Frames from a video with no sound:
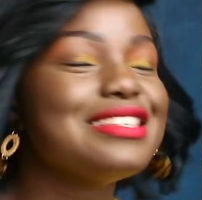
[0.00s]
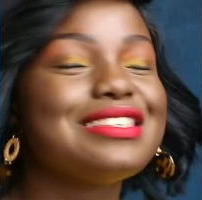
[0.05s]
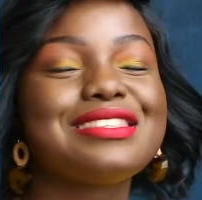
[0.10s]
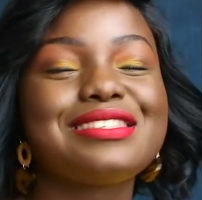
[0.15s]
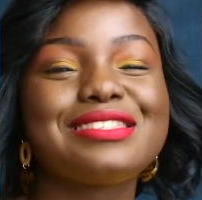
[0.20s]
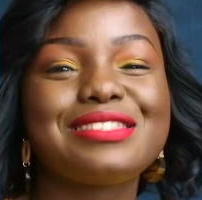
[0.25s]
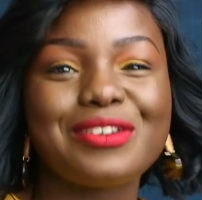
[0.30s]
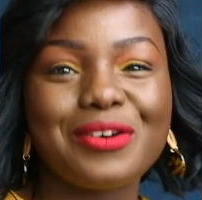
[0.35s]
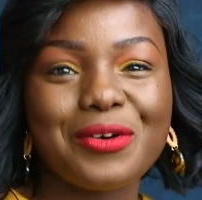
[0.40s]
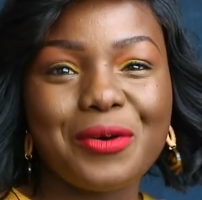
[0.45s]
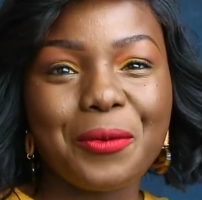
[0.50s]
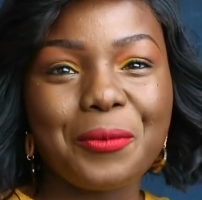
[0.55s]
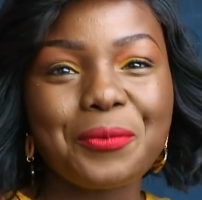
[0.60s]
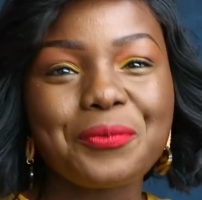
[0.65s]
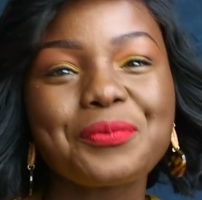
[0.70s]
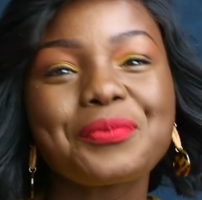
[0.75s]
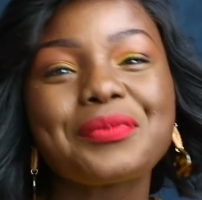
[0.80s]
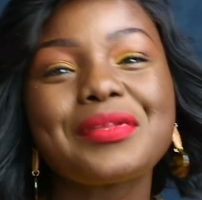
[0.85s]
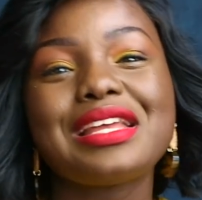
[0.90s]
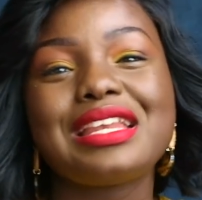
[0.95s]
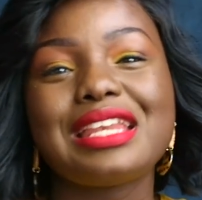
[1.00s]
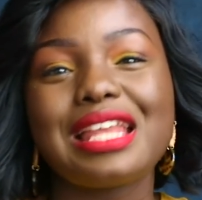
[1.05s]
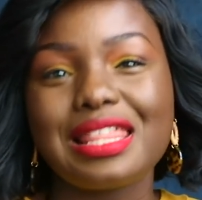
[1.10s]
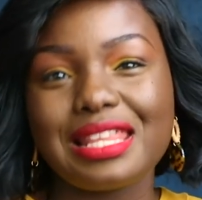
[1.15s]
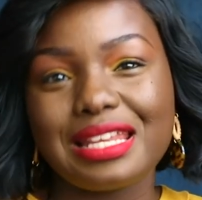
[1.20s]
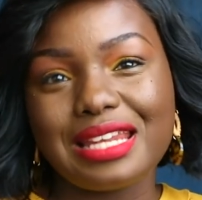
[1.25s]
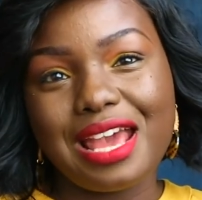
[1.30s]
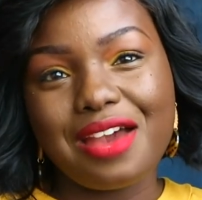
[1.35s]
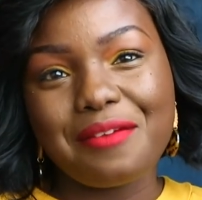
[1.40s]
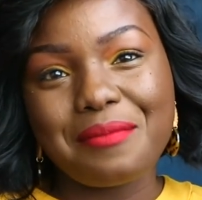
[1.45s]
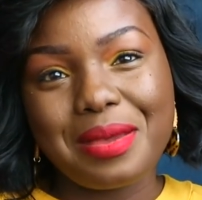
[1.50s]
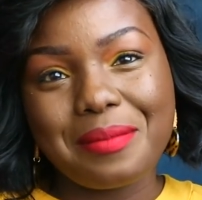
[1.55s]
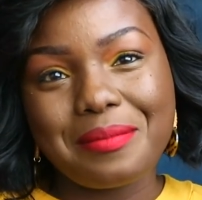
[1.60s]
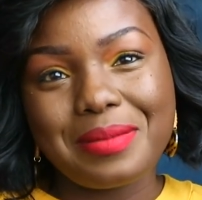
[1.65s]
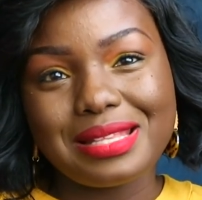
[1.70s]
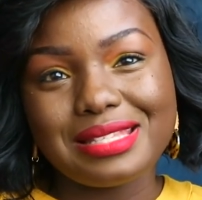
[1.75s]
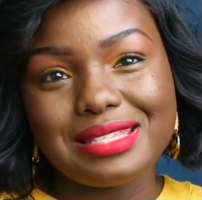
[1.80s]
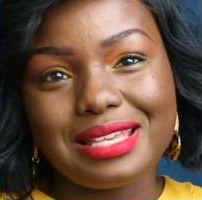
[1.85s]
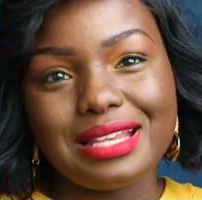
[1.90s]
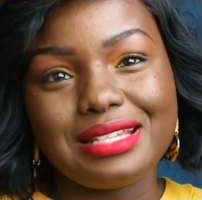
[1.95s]
So now that I have my
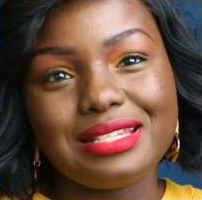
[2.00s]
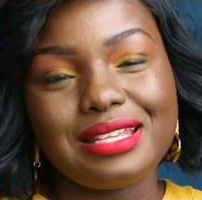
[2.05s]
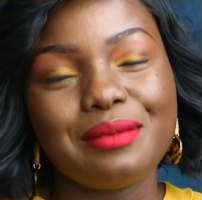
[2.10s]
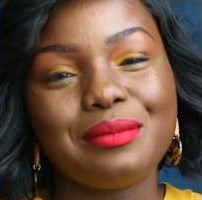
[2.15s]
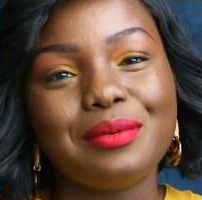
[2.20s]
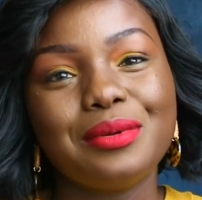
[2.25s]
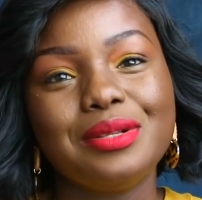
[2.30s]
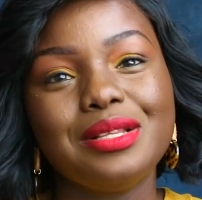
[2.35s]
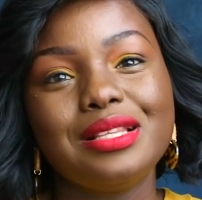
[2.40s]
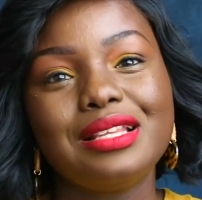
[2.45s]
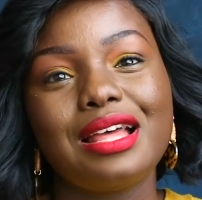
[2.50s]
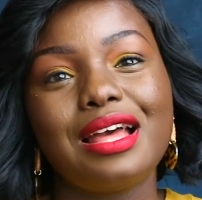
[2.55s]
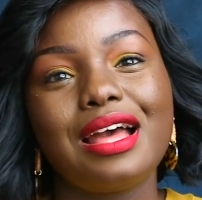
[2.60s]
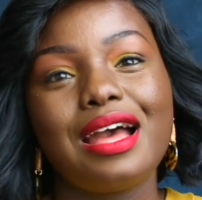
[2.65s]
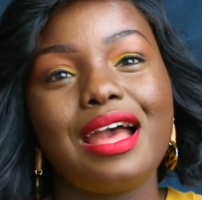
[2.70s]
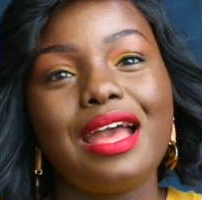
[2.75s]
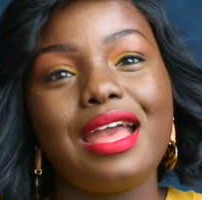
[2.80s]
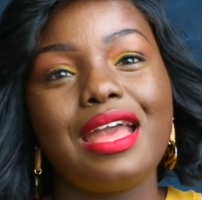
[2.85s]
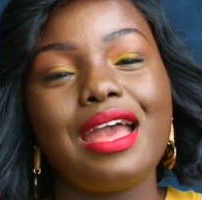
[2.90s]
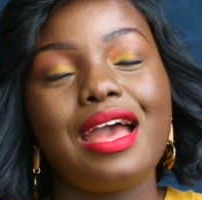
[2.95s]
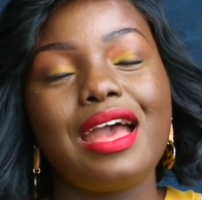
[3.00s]
bedside table, I